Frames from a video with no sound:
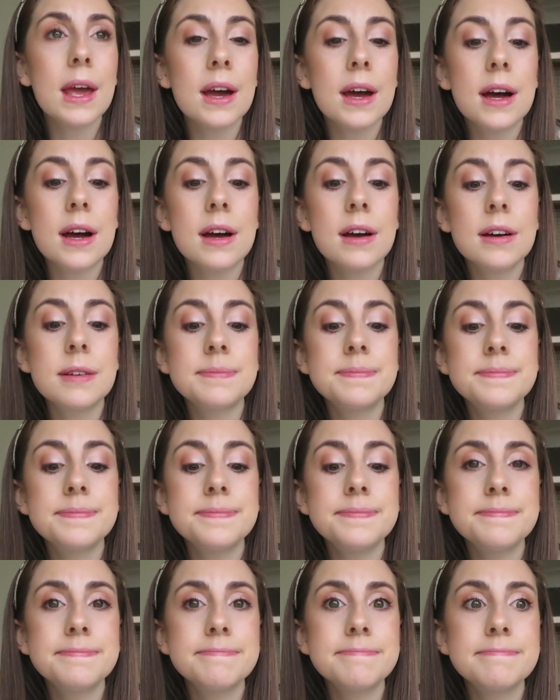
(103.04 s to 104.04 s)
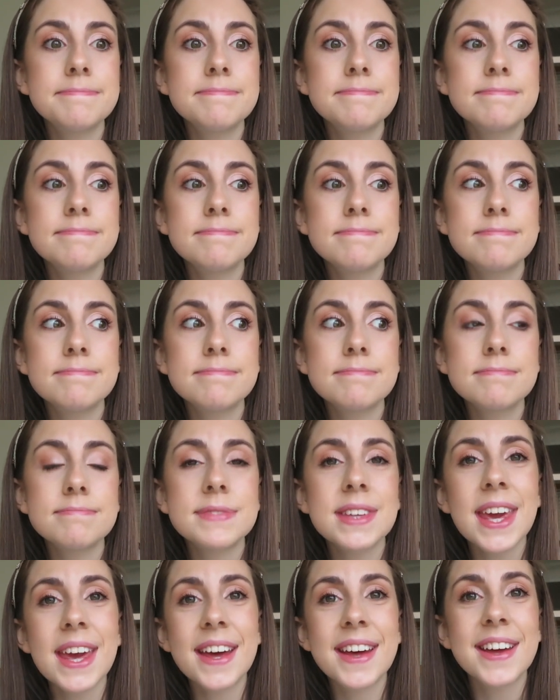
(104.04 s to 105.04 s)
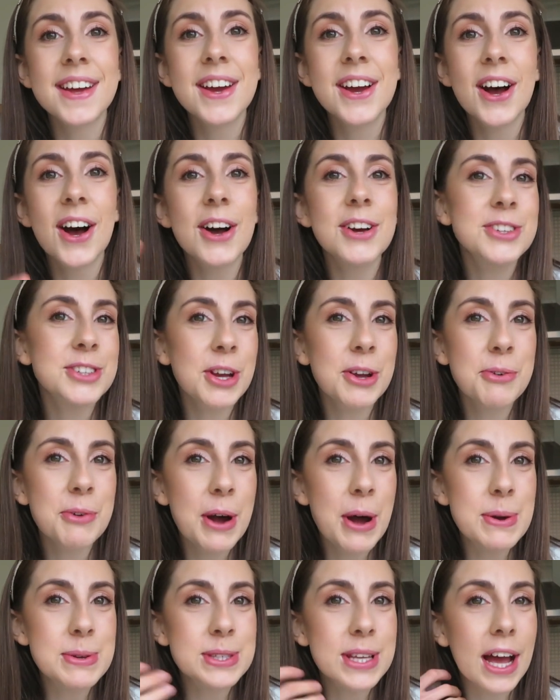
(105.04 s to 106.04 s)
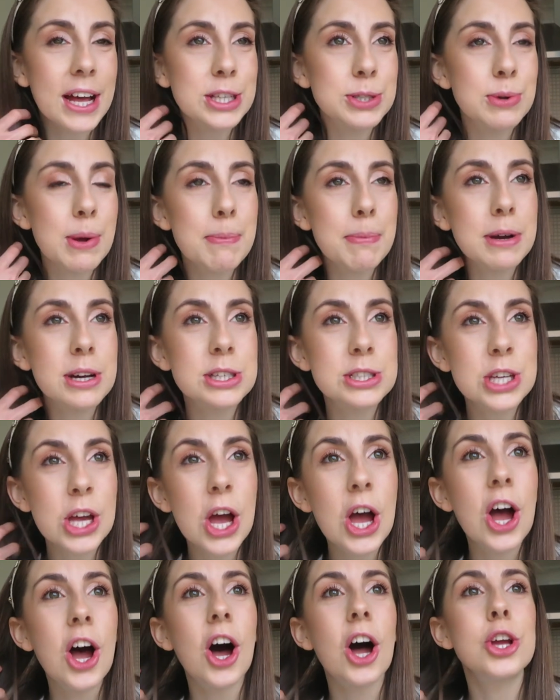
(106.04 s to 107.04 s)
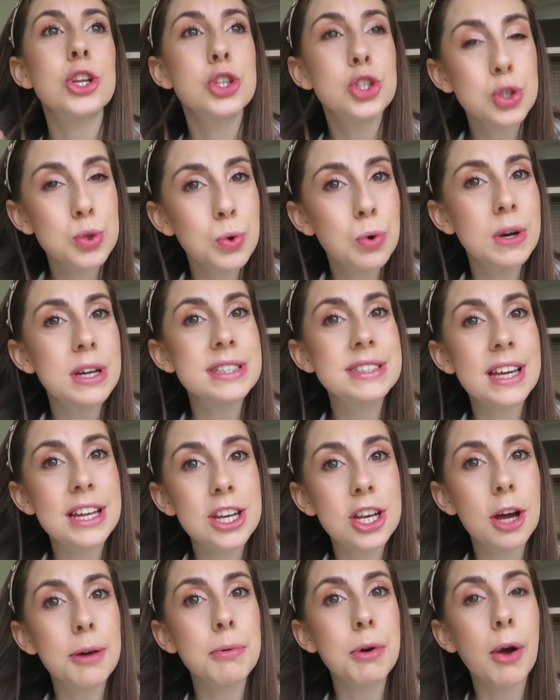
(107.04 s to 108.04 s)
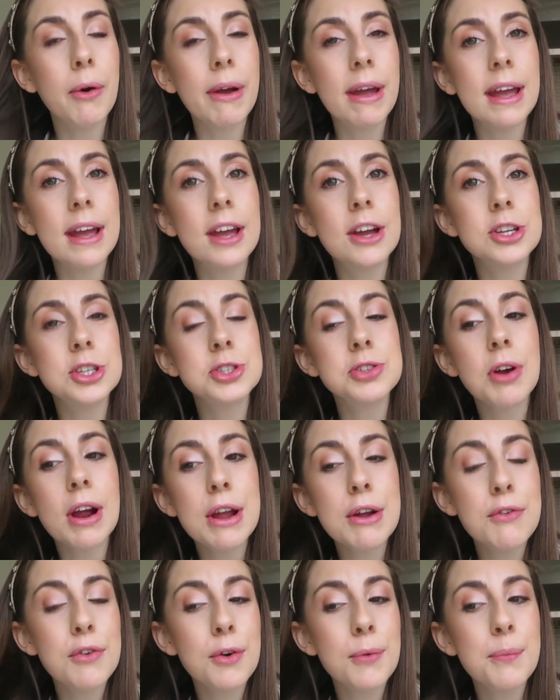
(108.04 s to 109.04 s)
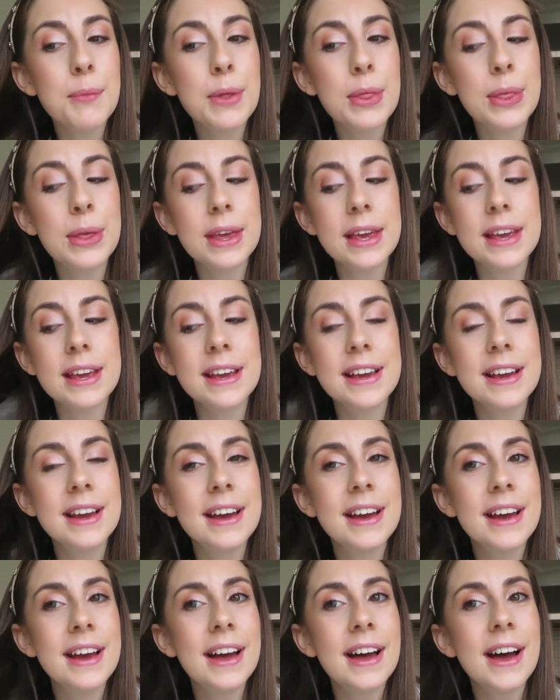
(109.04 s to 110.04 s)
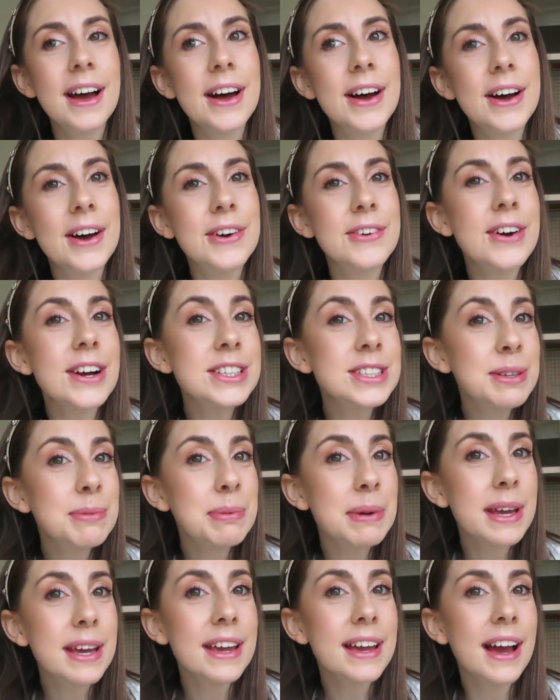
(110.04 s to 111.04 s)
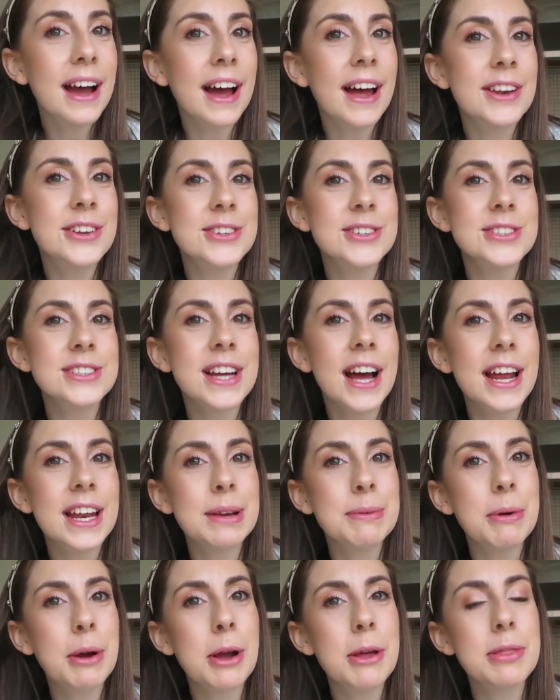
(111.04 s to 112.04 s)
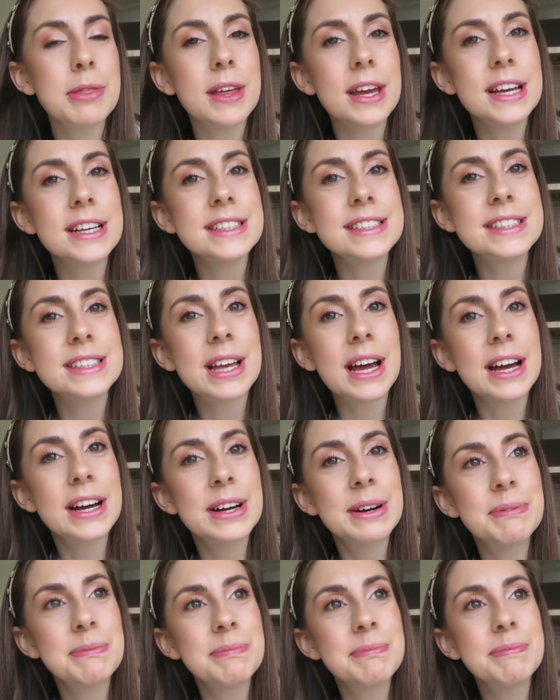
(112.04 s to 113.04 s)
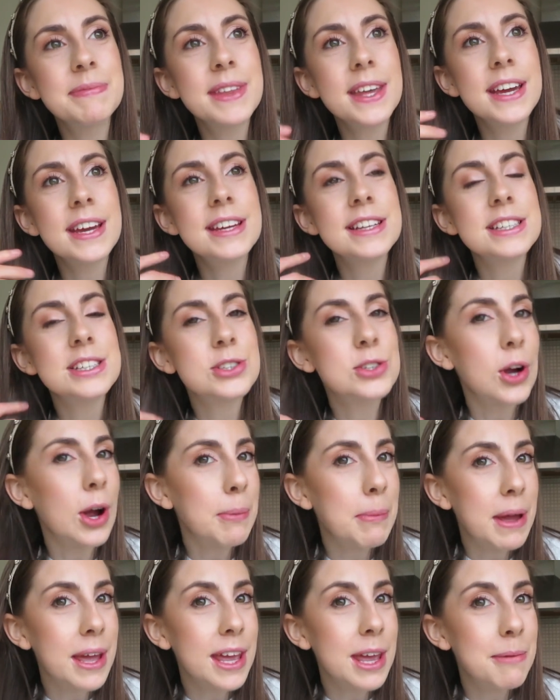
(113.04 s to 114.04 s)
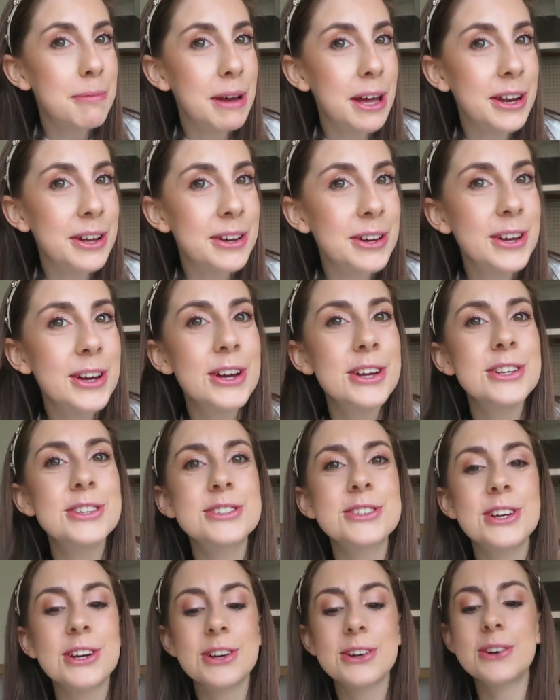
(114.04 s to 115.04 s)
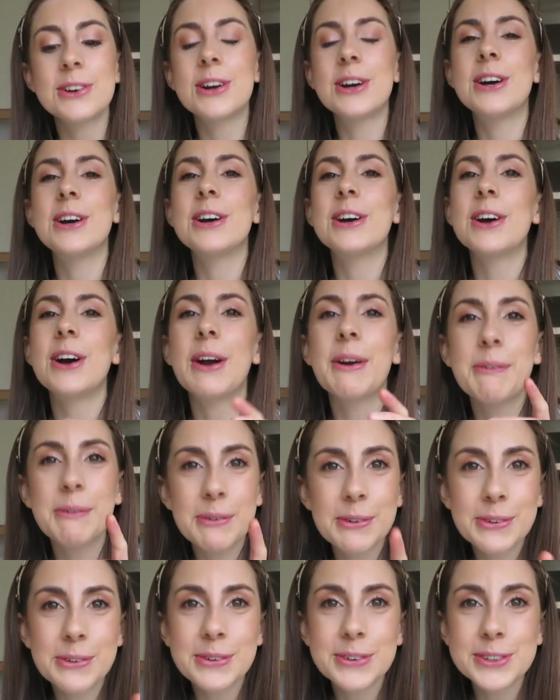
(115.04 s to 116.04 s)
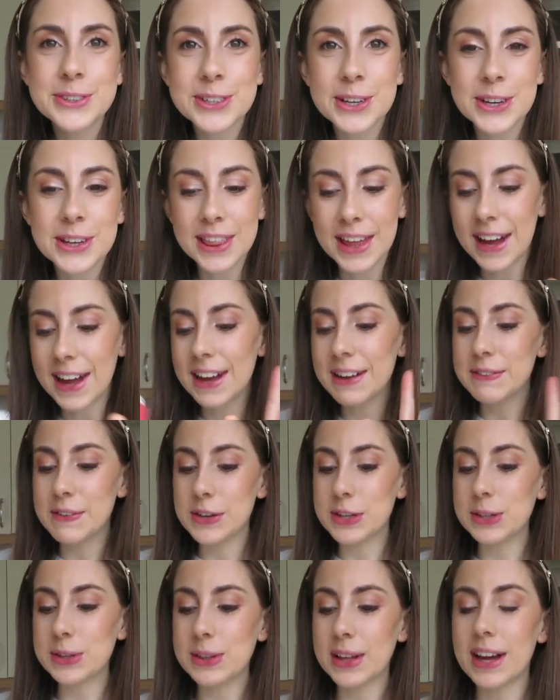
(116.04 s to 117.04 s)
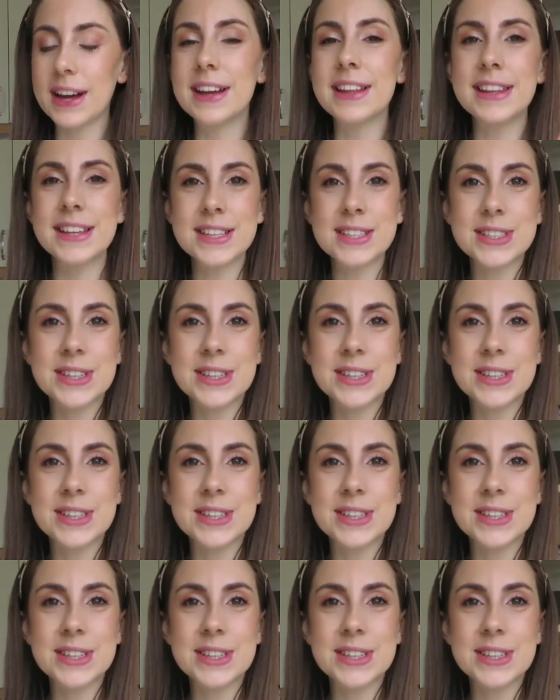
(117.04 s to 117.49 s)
Yeah, I'll show you what else to add to it because I do always end up going astray from the recipe and just adding my own things to try and make it better. So I will show you that if I do that this